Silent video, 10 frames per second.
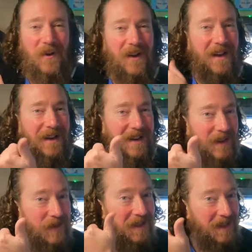go ahead and
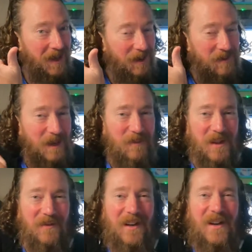give us a thumbs up
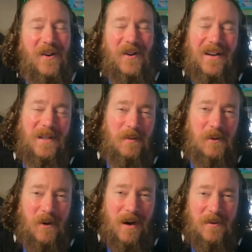on the video and
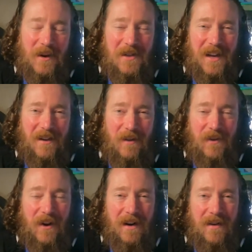subscribe to our channel
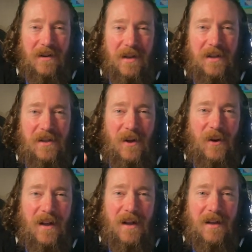if you already haven't done
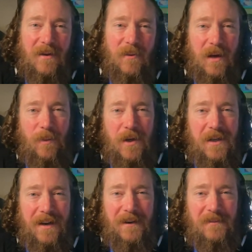so, we'd
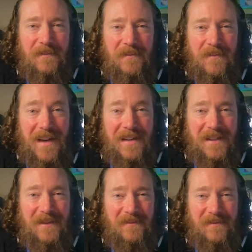appreciate it. Thanks.